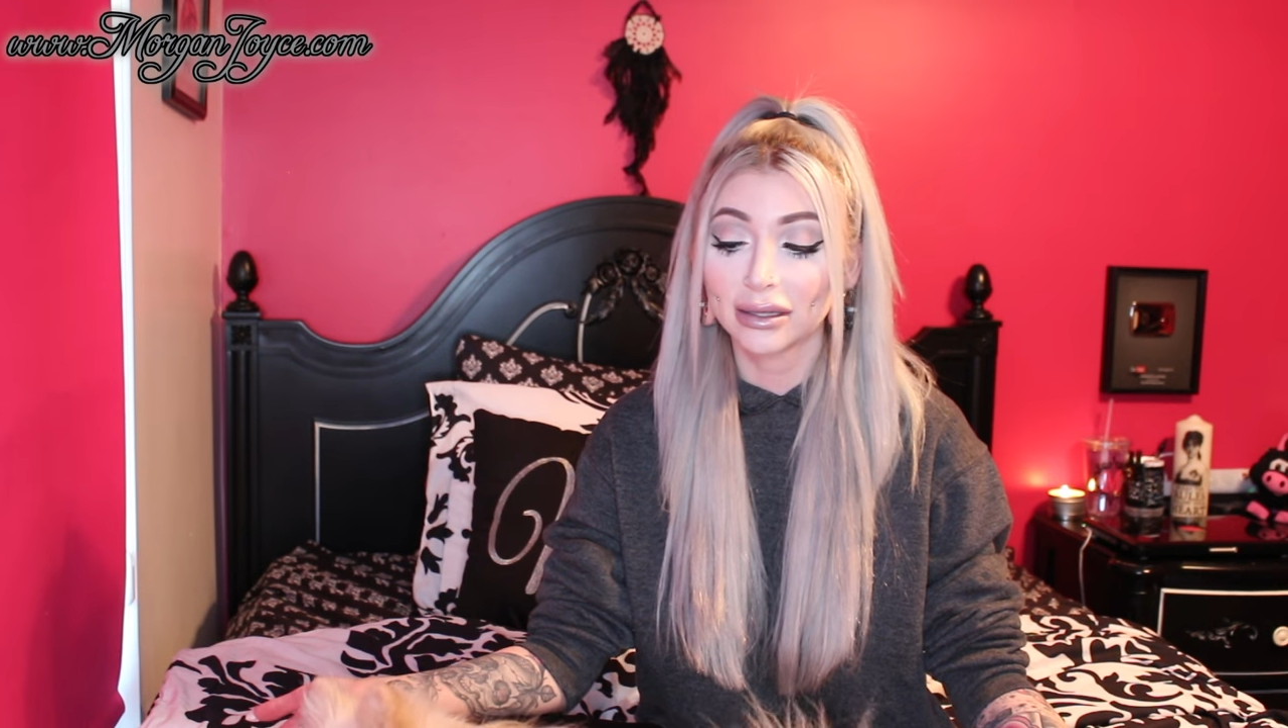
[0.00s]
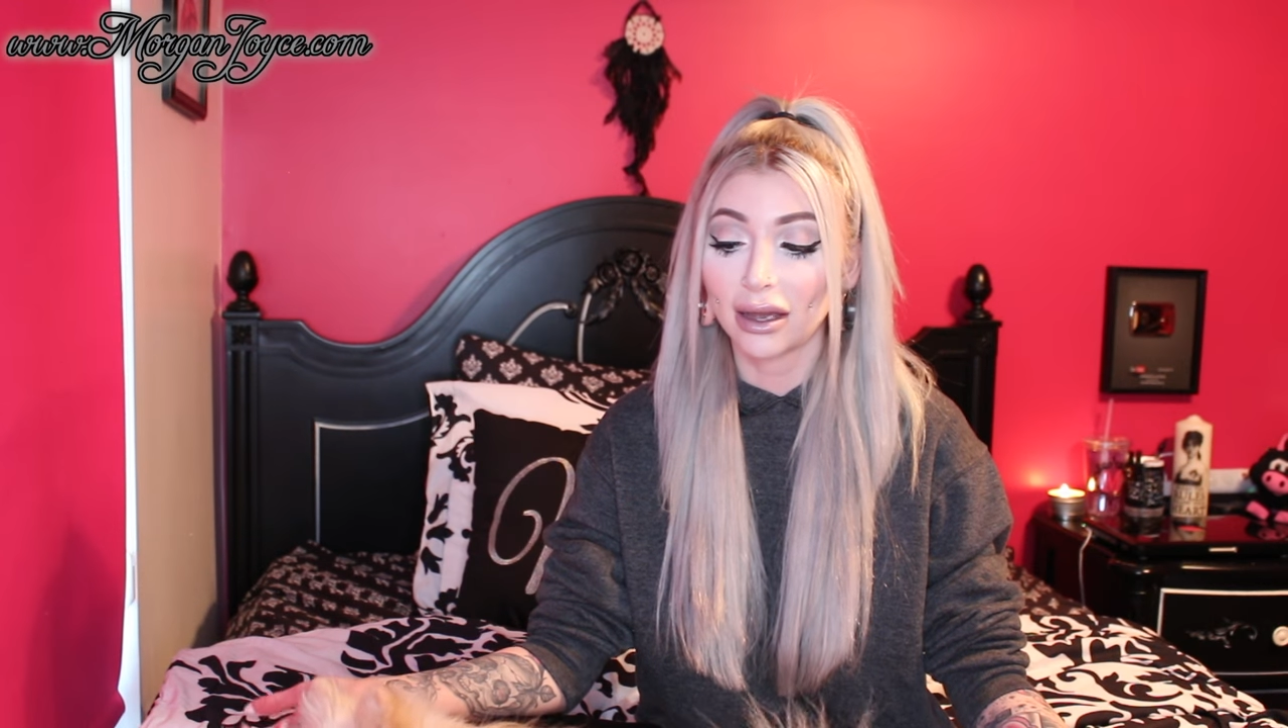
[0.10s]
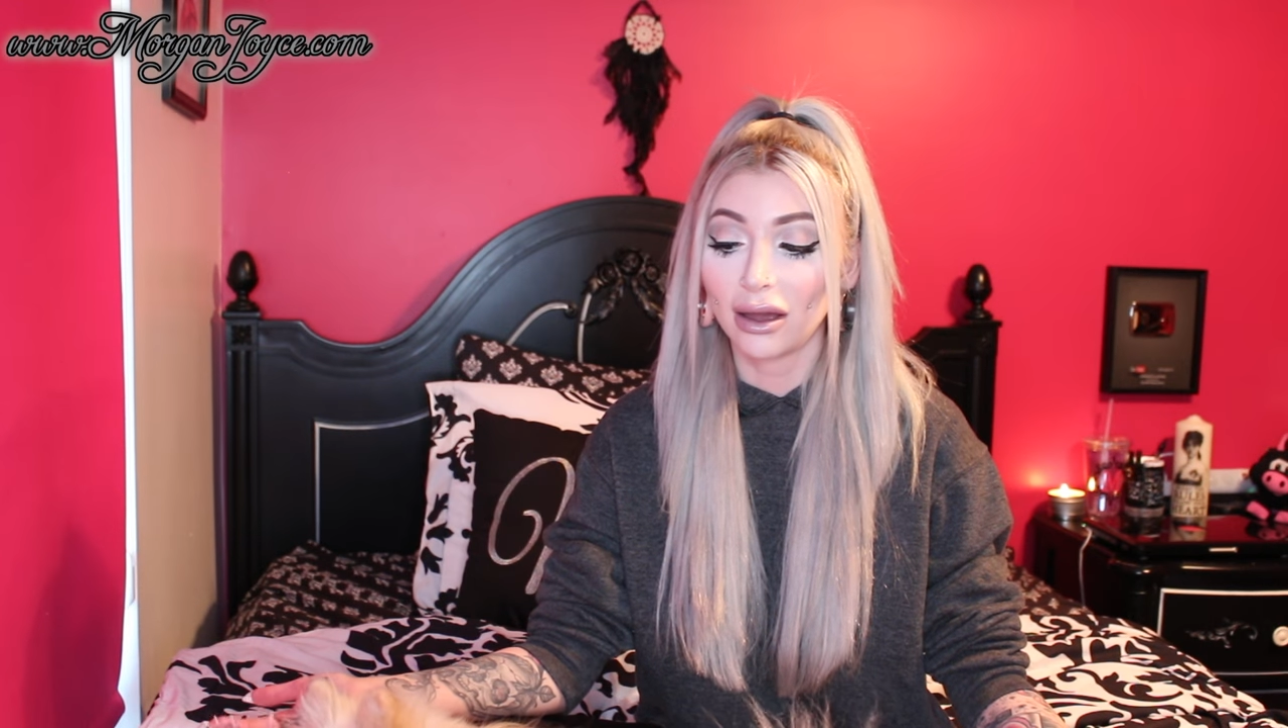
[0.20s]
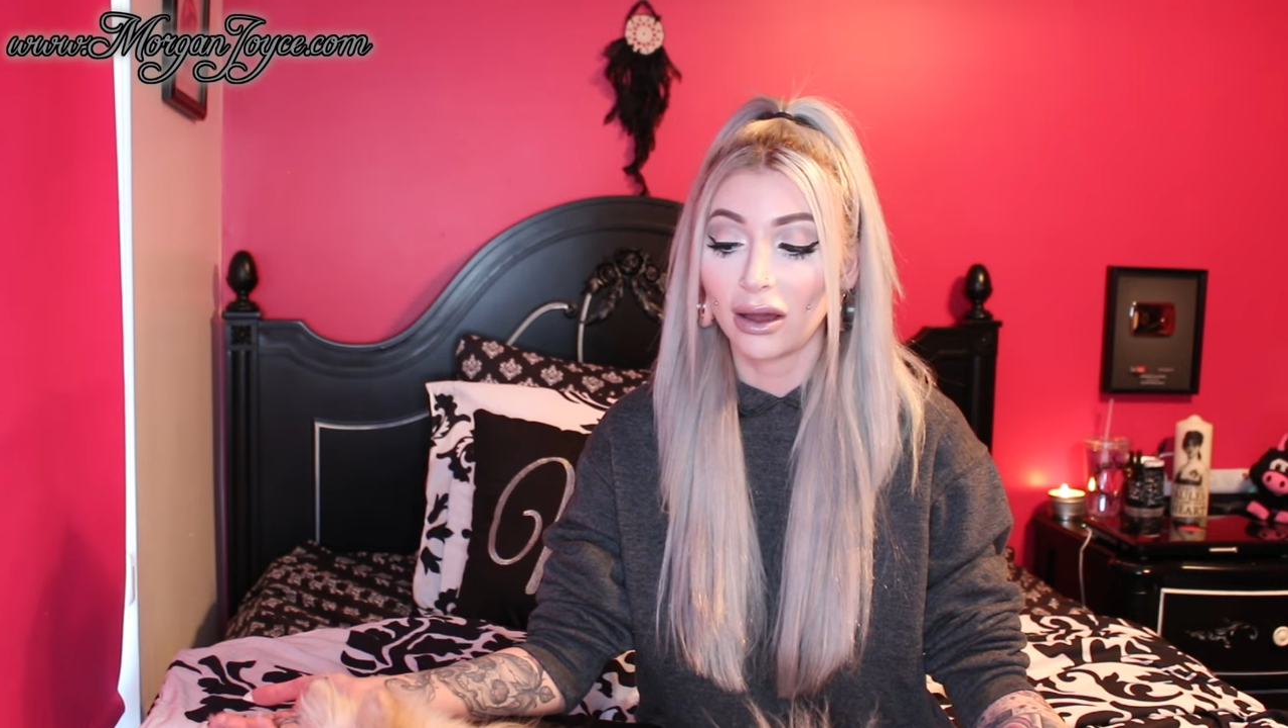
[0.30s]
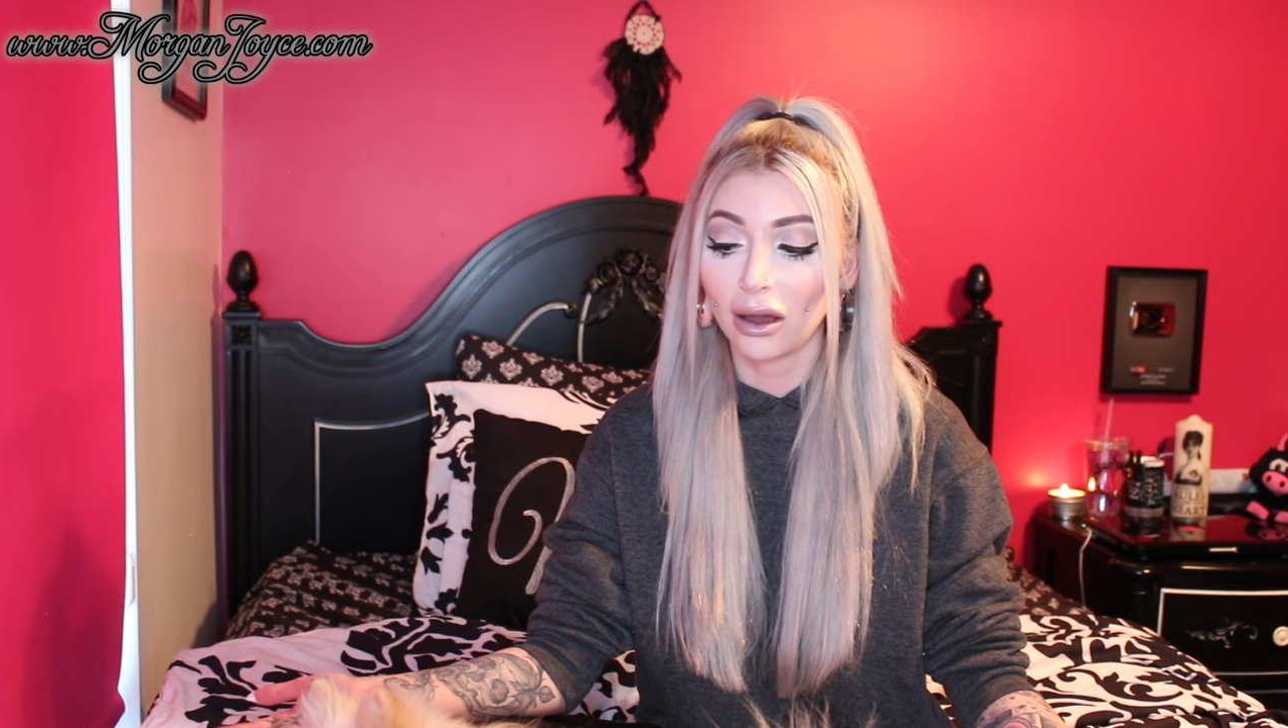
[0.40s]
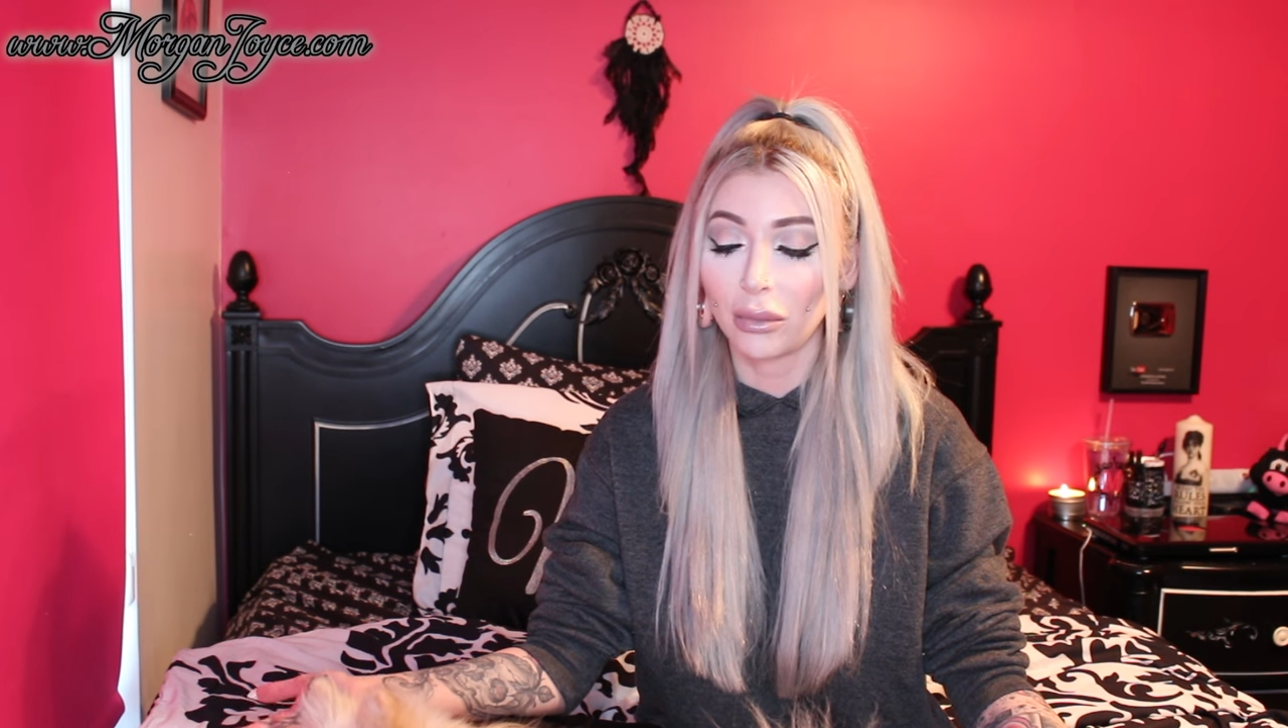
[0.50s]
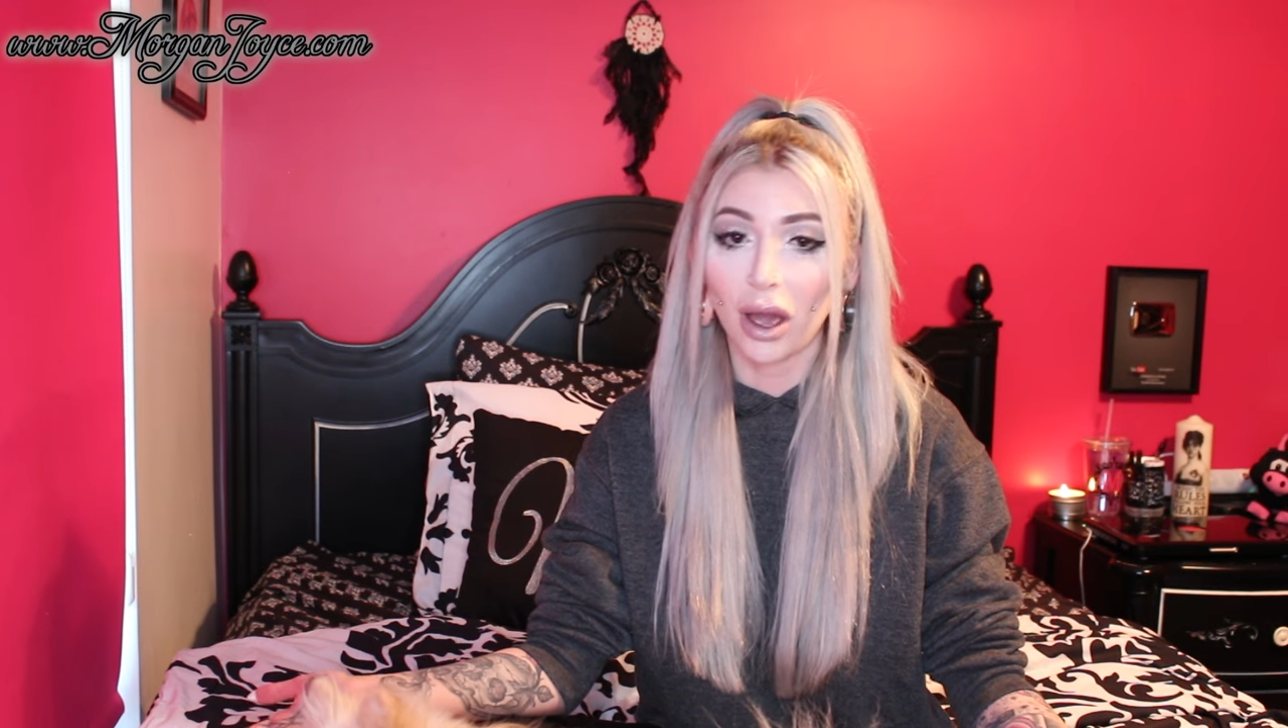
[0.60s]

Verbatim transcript: um,